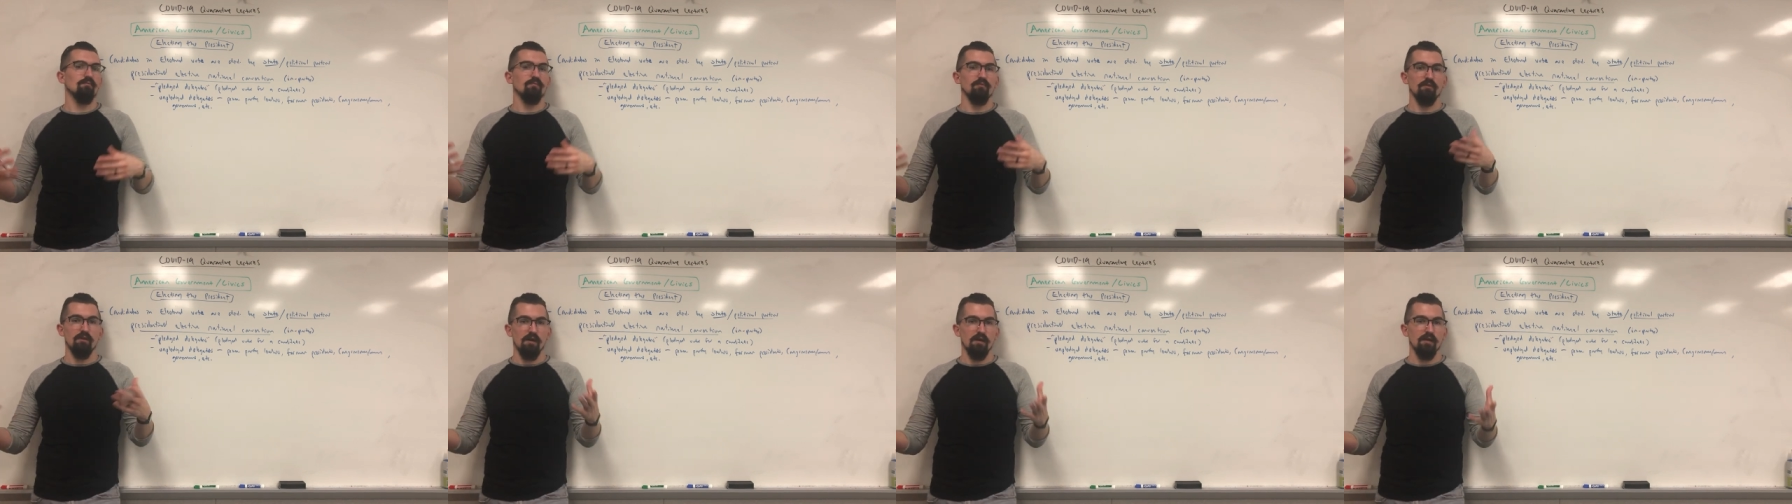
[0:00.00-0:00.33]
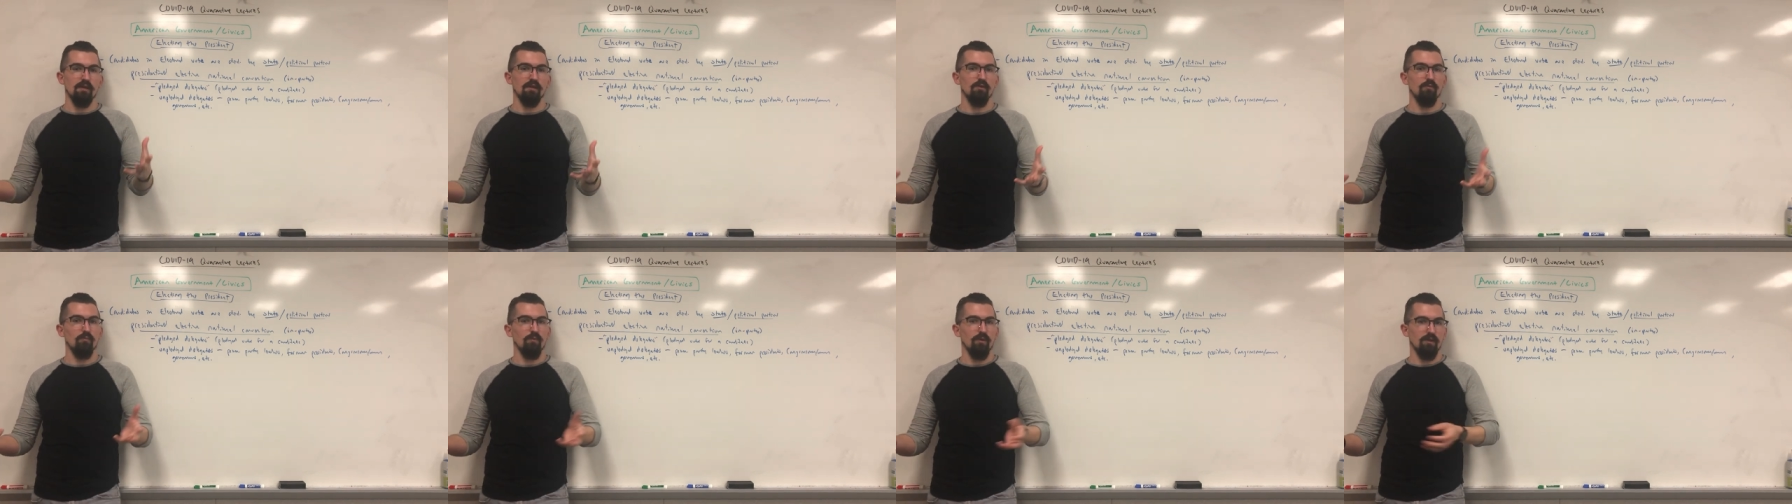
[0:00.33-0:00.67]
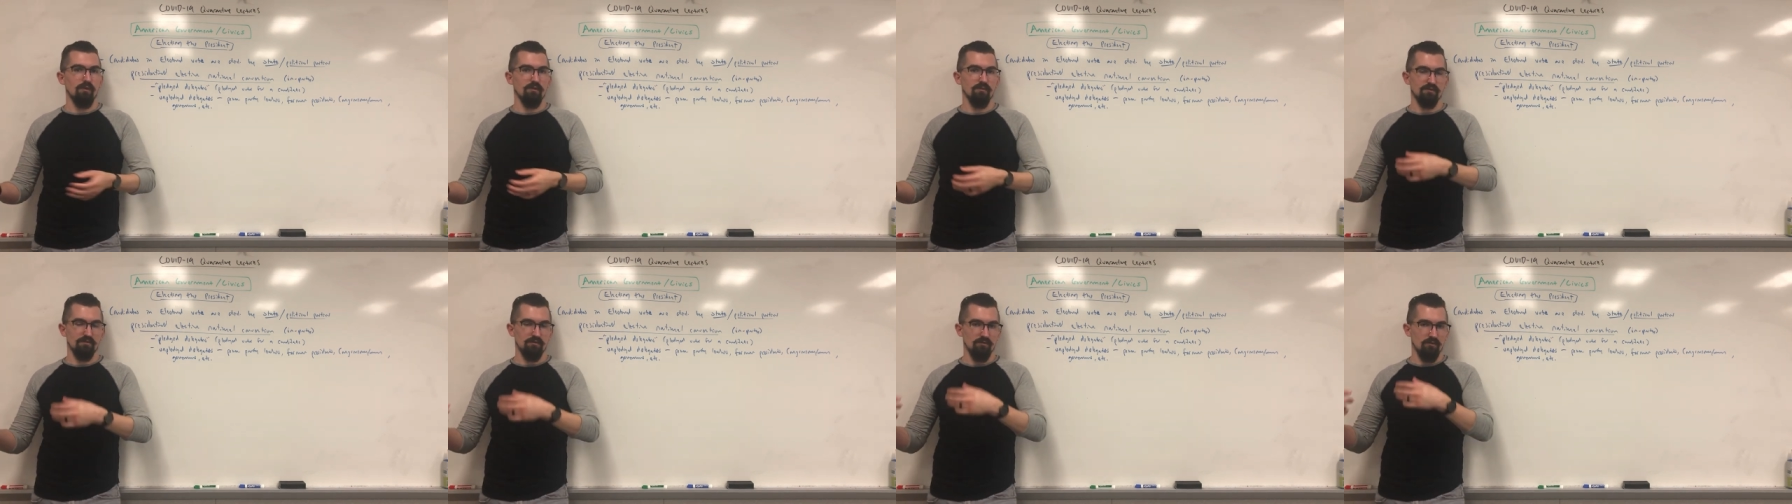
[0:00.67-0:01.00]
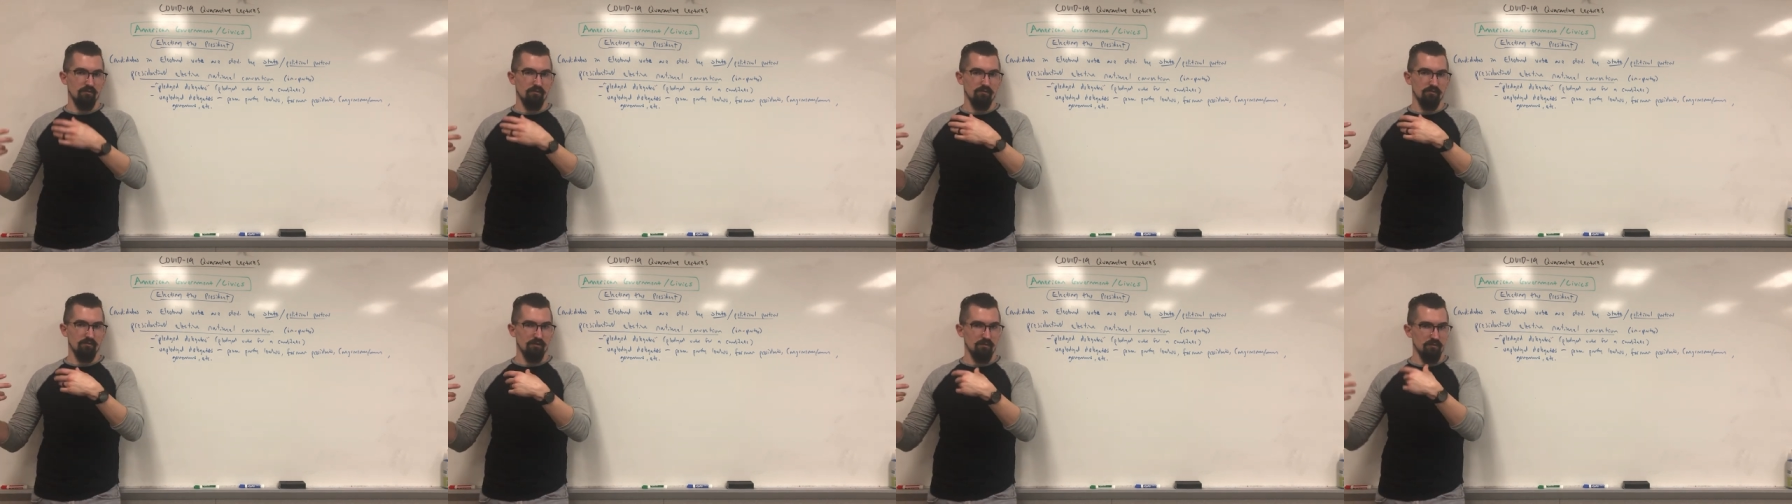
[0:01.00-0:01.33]
we're not going to win,
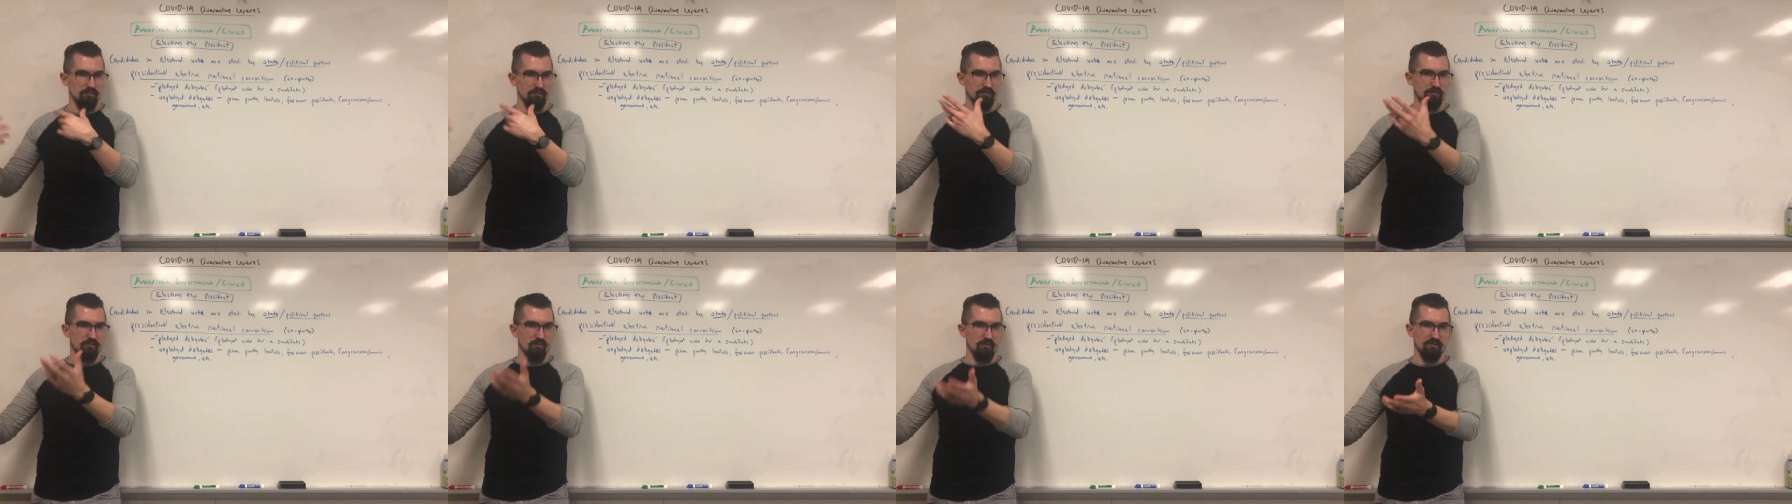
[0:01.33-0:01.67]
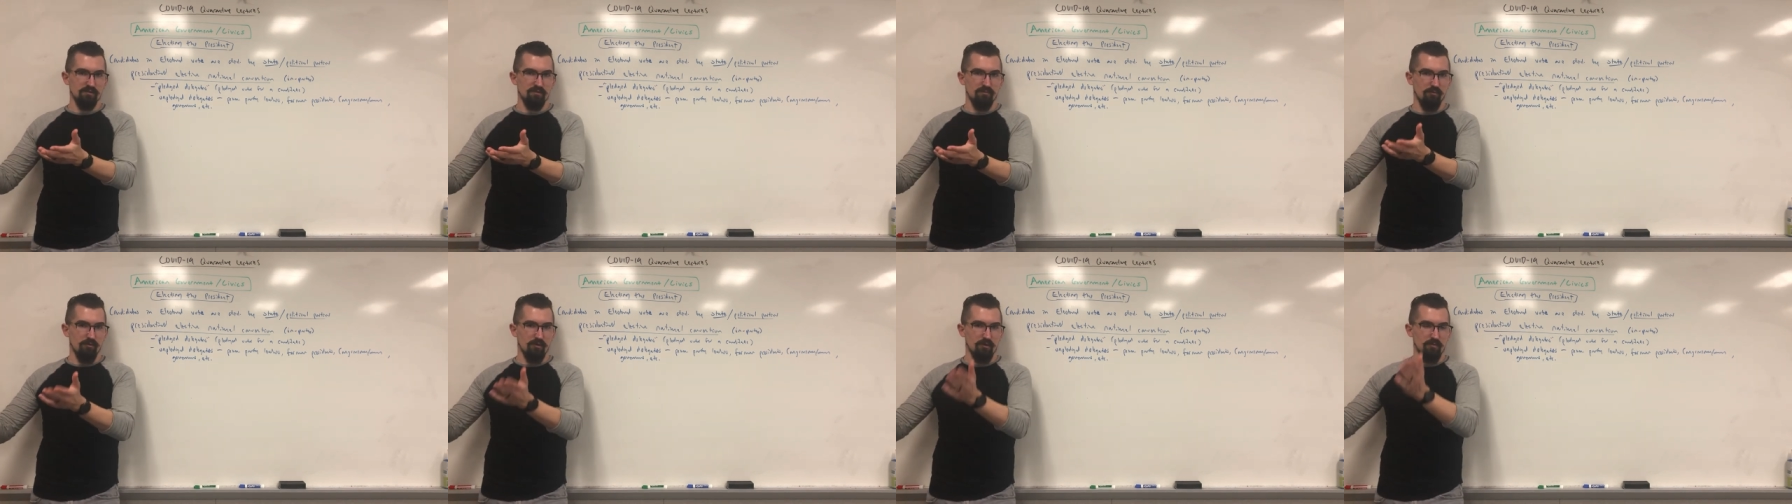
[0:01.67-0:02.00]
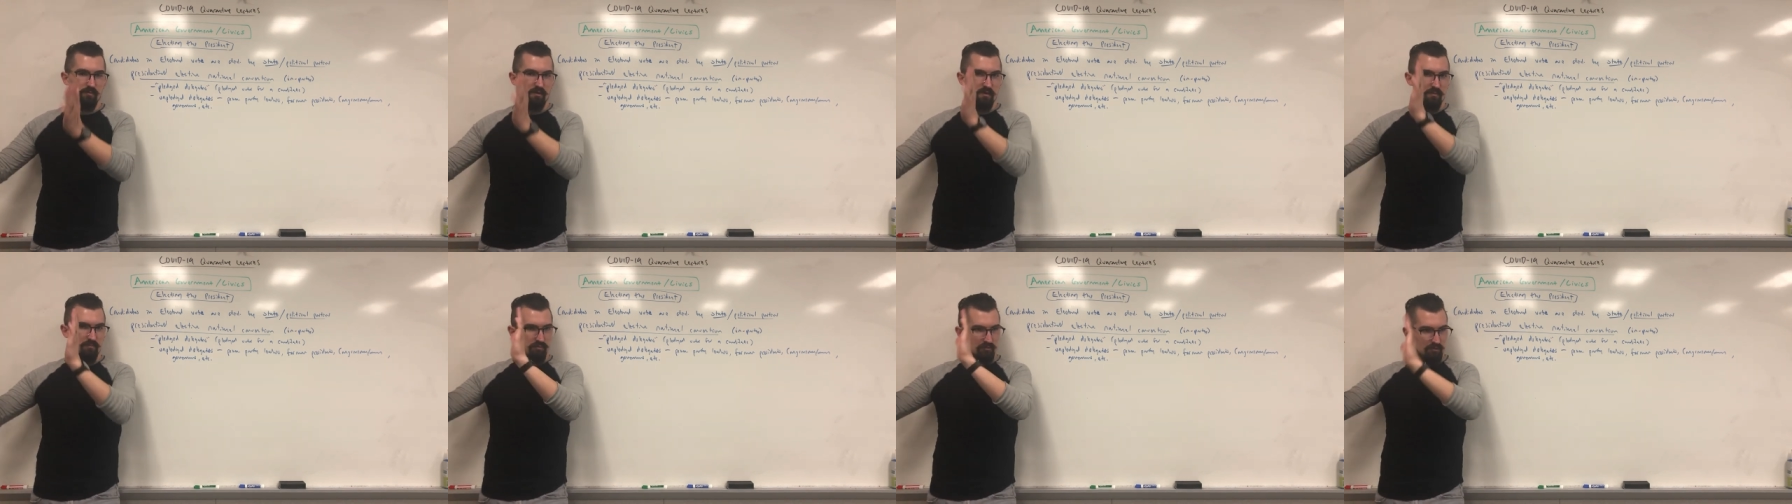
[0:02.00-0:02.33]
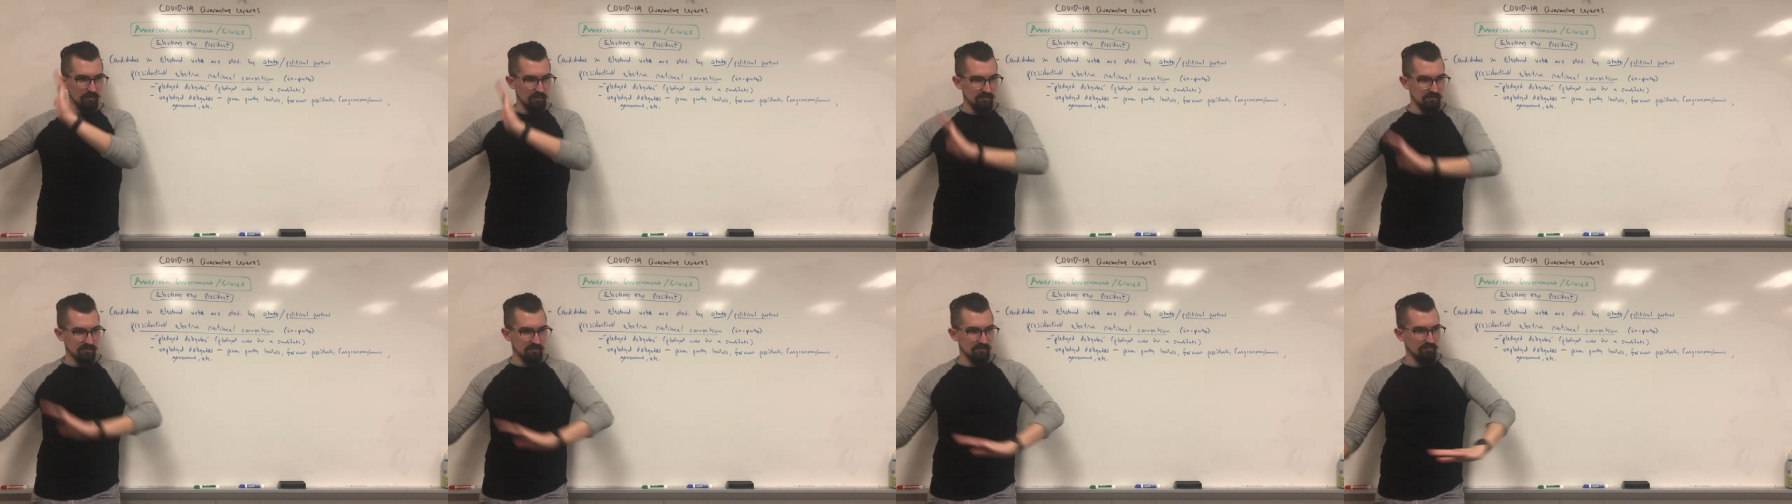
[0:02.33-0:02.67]
so those who are supporting me,
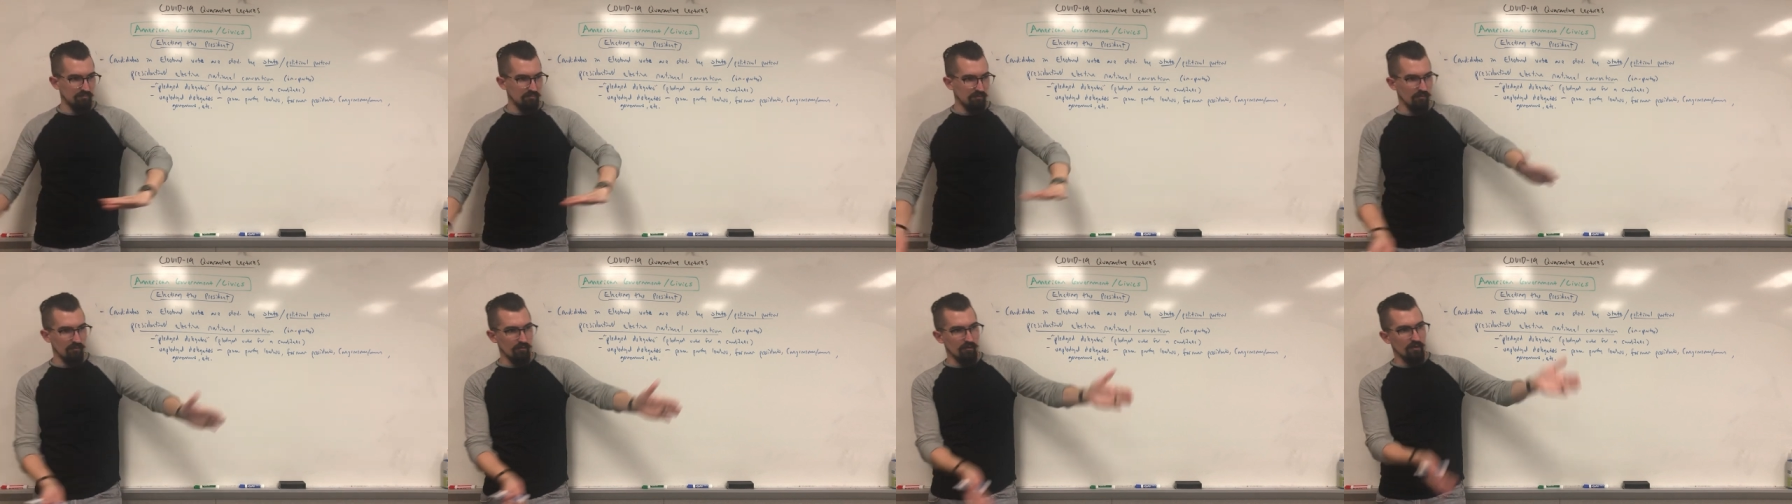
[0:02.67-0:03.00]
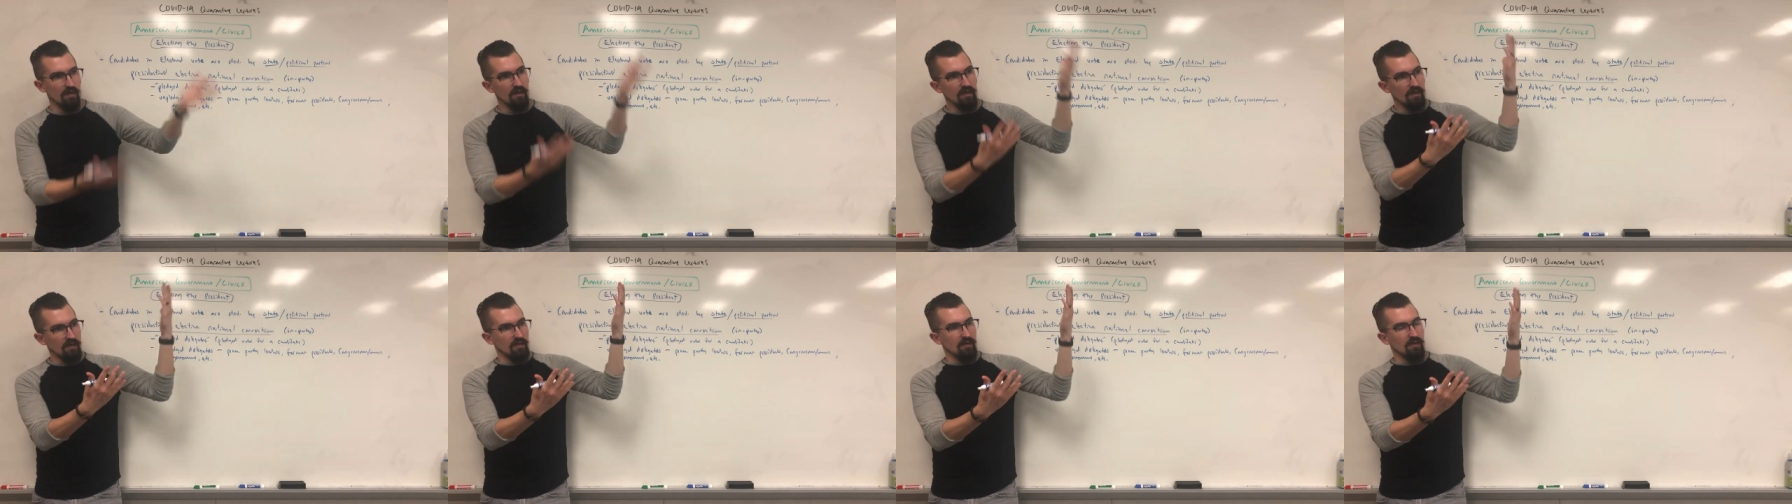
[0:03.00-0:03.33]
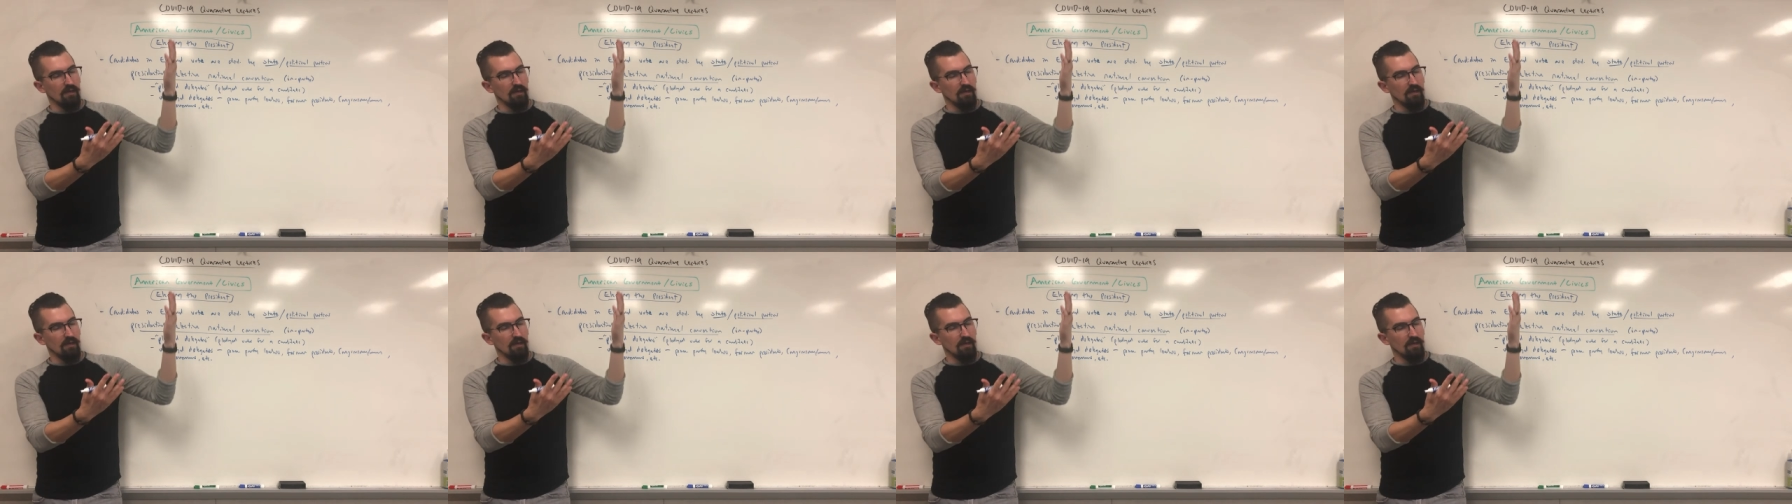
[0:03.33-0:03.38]
please support